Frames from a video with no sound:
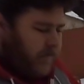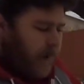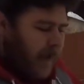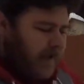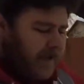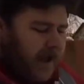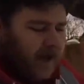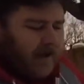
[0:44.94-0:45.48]
I
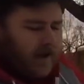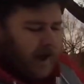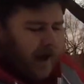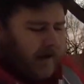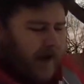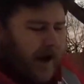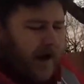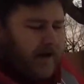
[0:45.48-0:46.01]
kind
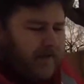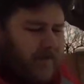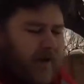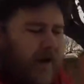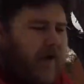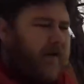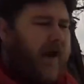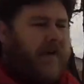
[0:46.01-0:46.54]
of
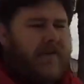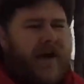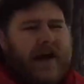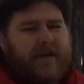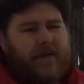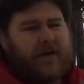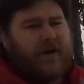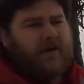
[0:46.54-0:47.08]

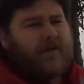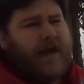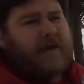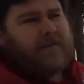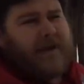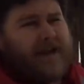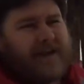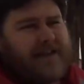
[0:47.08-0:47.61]

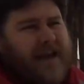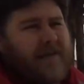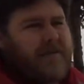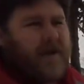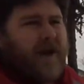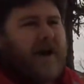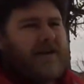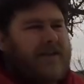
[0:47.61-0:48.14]
adapted that same
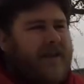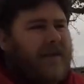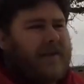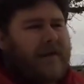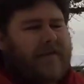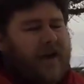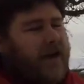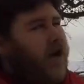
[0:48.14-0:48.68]
concept
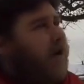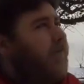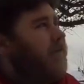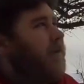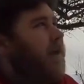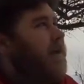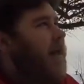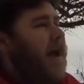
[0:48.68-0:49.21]
after I heard him
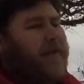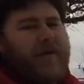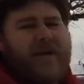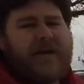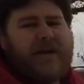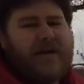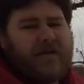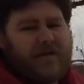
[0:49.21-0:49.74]
say that.
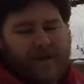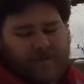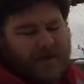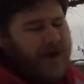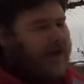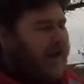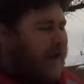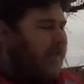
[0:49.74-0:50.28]
I'm
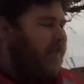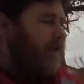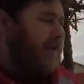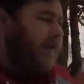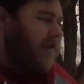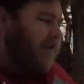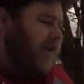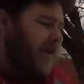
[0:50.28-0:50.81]
trying to keep
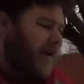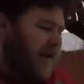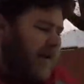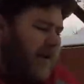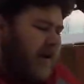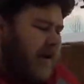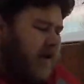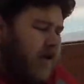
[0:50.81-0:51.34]
this
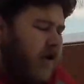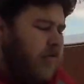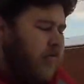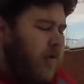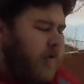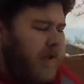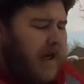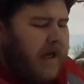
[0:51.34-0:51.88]

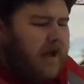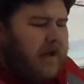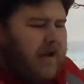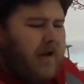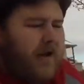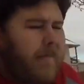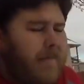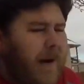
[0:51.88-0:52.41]
YouTube channel
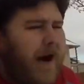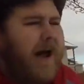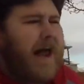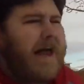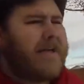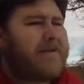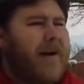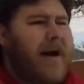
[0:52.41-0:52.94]

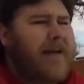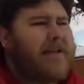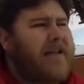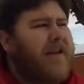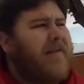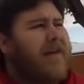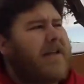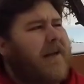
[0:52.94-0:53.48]
as
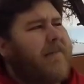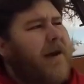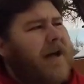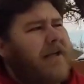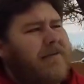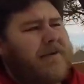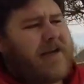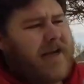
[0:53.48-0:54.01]
positive as I
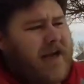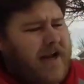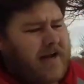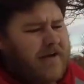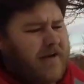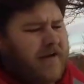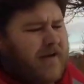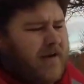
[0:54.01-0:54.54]
possibly
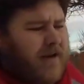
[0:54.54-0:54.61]
can.